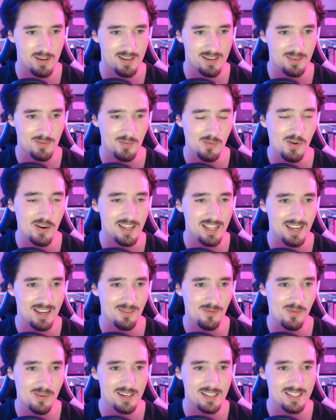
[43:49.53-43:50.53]

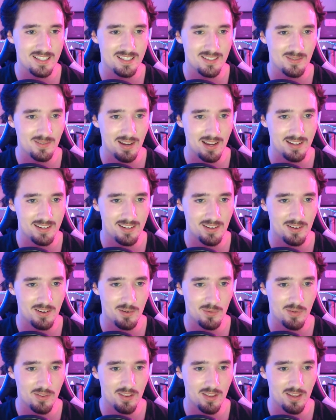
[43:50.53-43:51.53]
What is it? I don't know
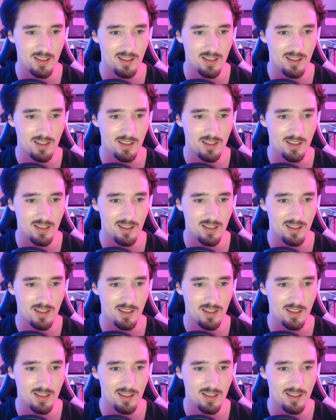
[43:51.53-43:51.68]
what the.